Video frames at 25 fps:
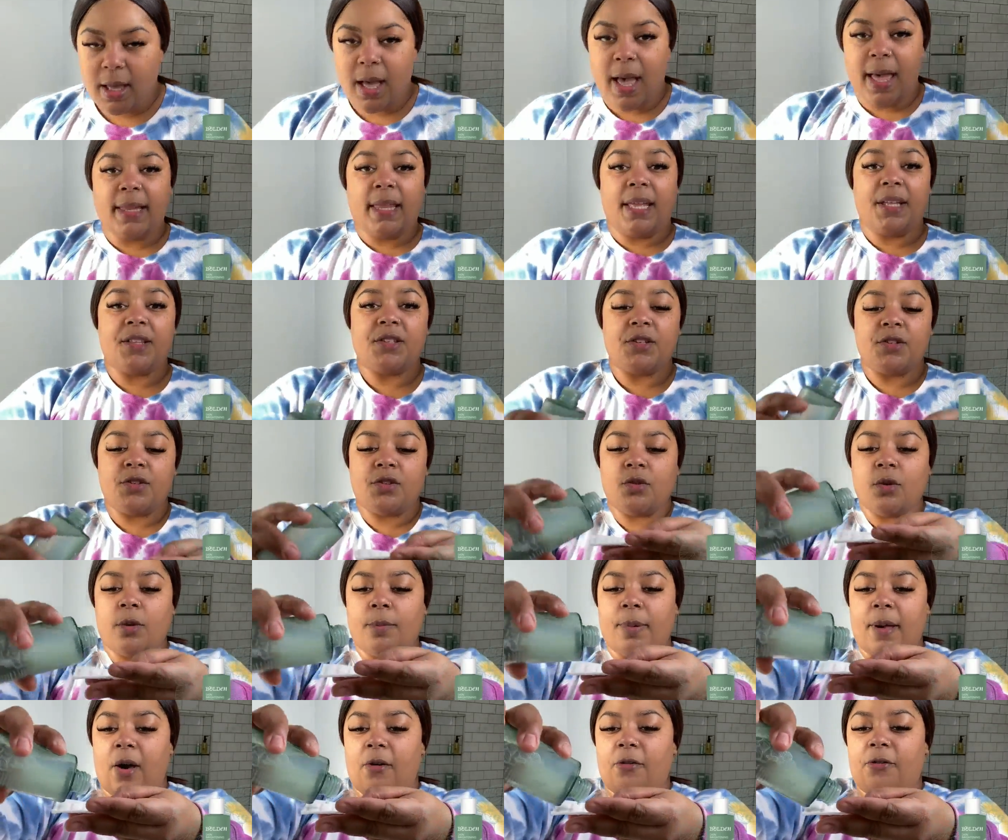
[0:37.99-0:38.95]
I like to
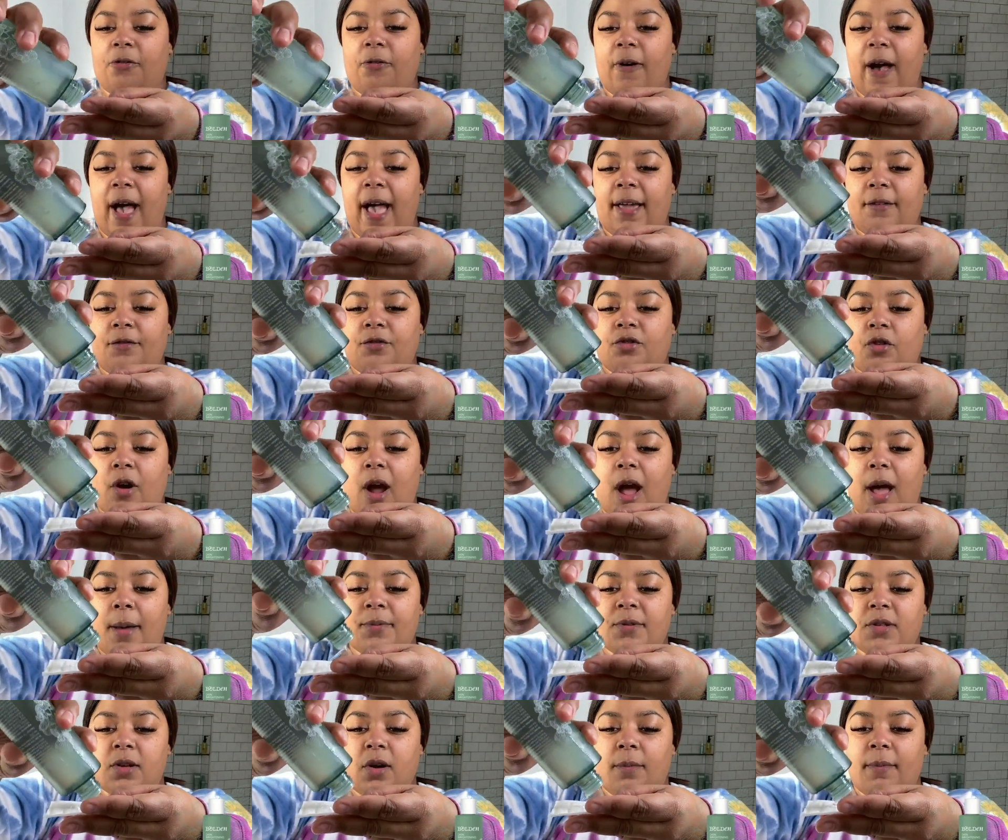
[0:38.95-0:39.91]
do about 5
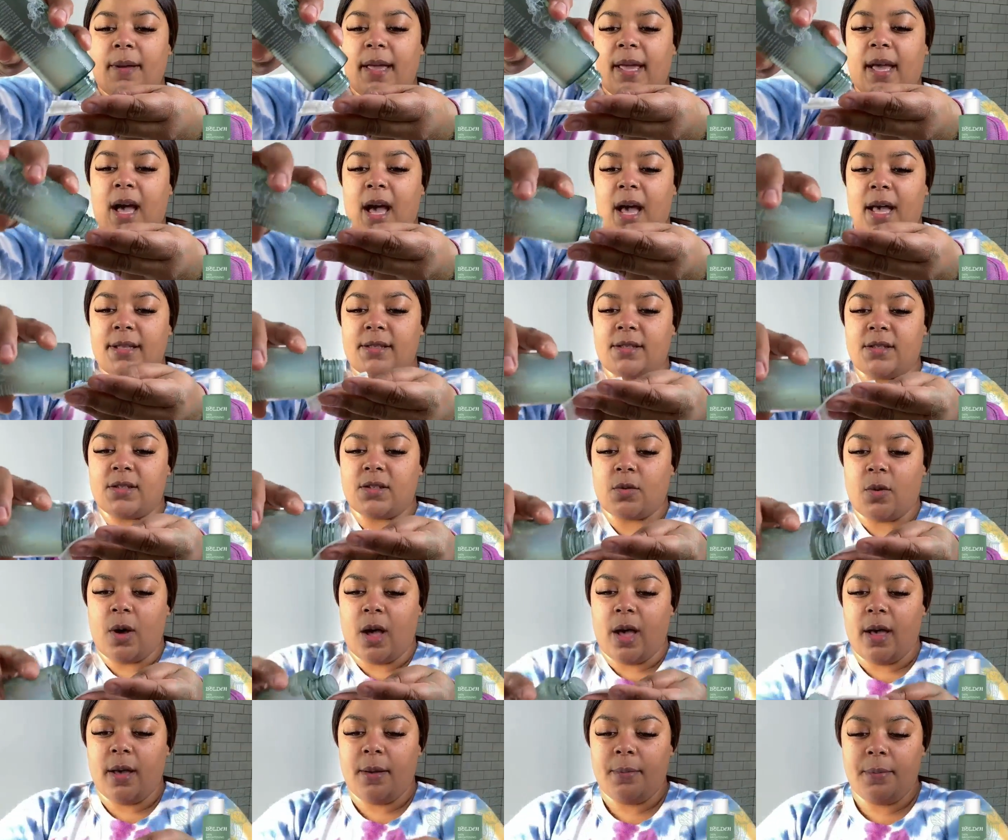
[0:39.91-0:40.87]
drops on my cotton
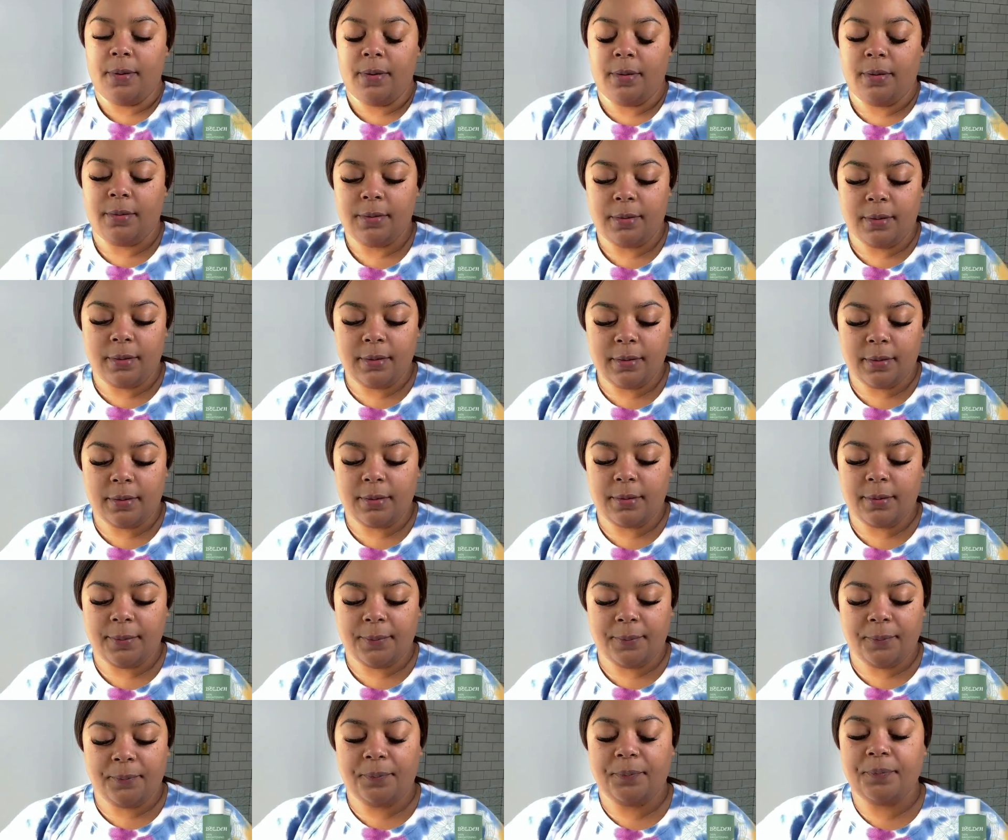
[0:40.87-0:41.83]
swab,
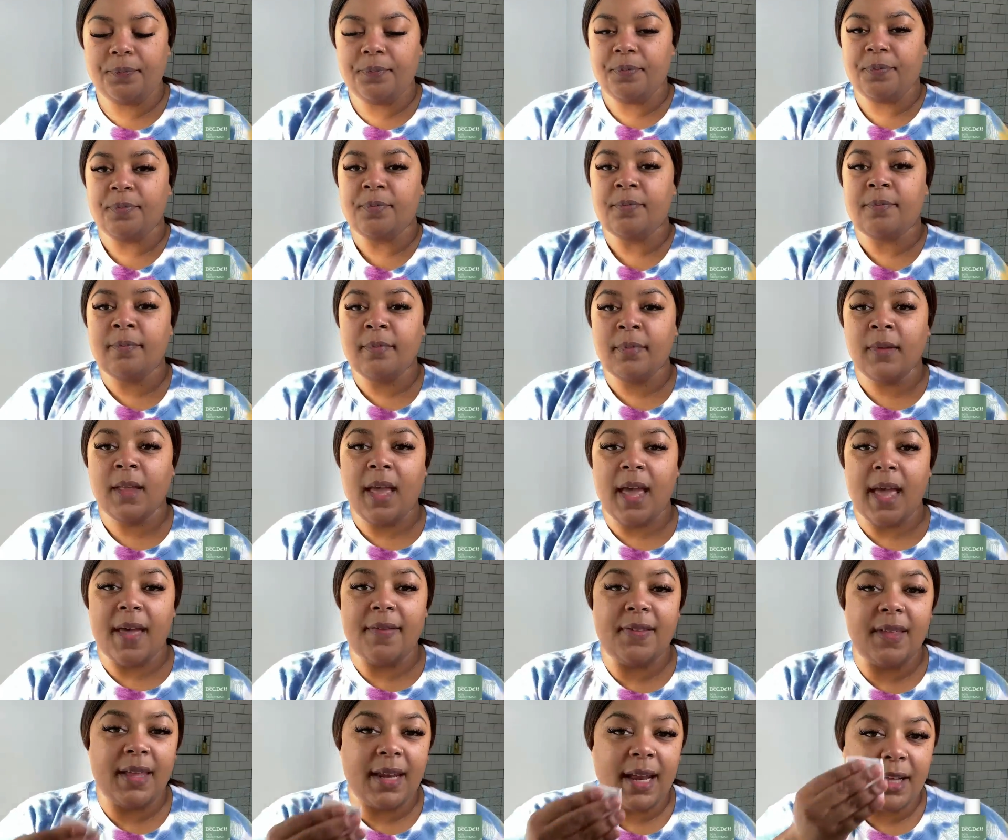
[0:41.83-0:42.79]

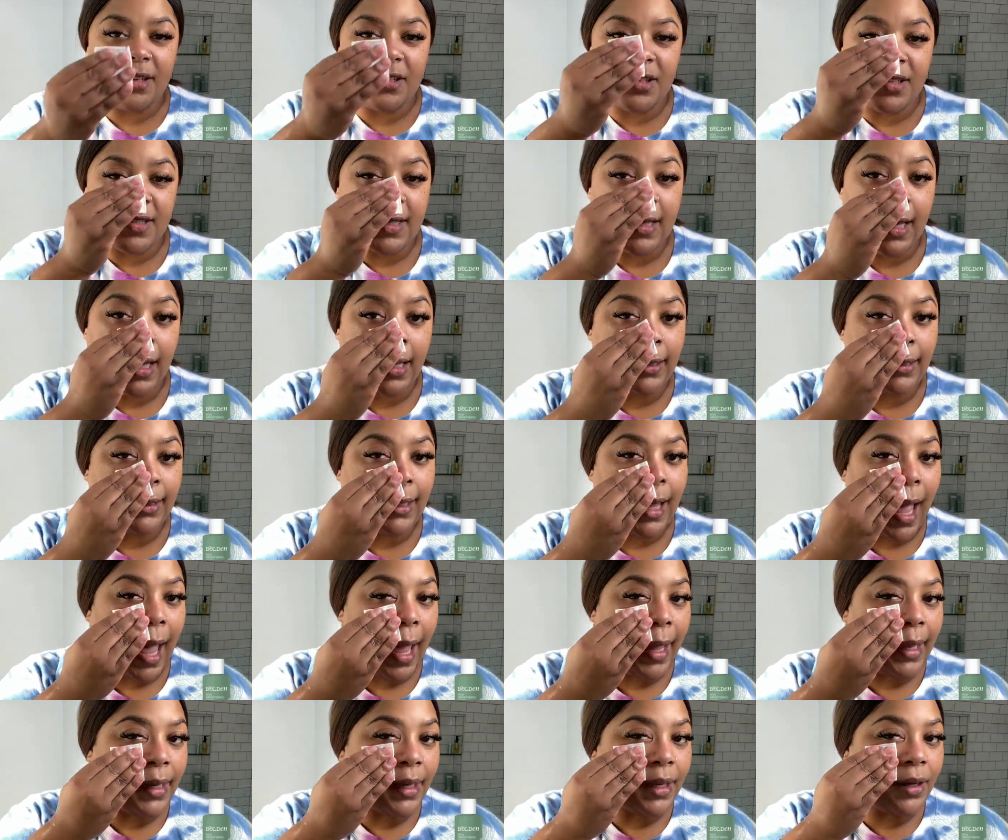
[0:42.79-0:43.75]
and then I just
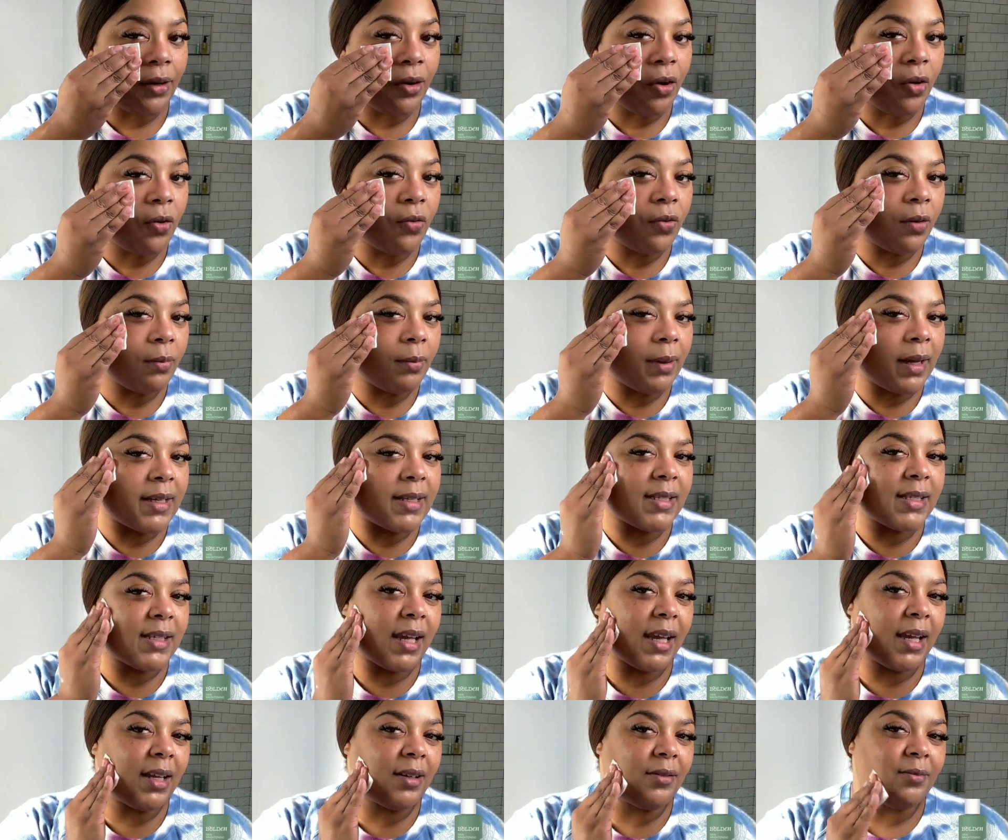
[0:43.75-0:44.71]
glide it over my
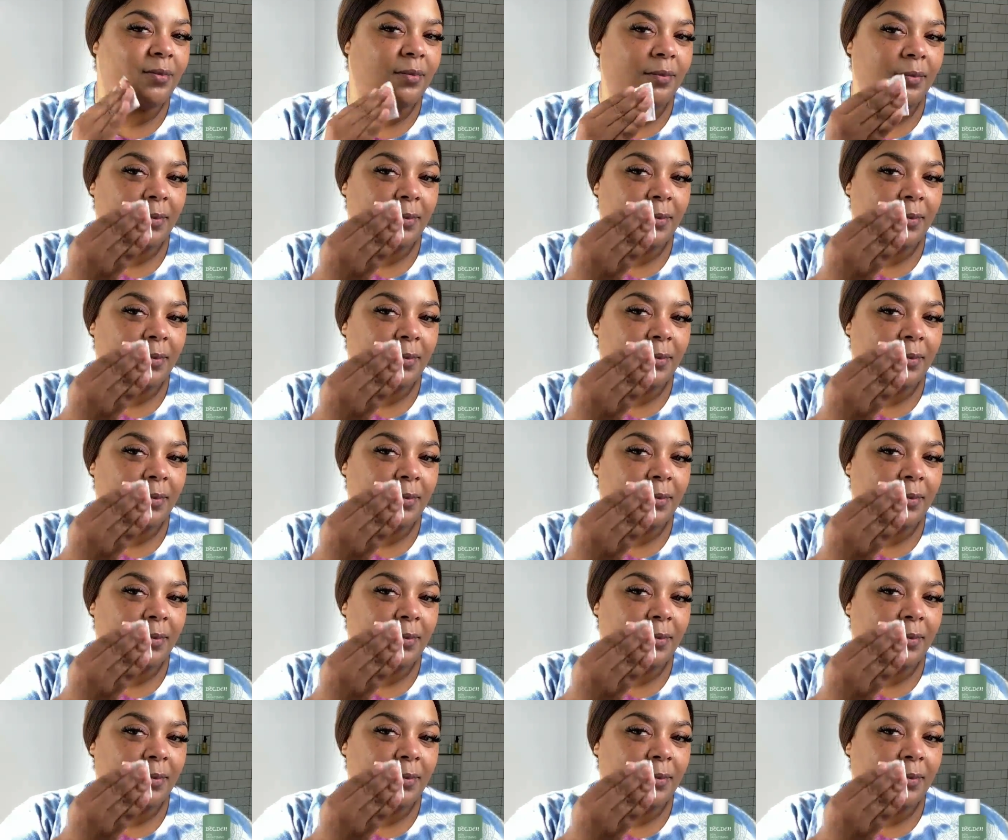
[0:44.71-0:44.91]
skin.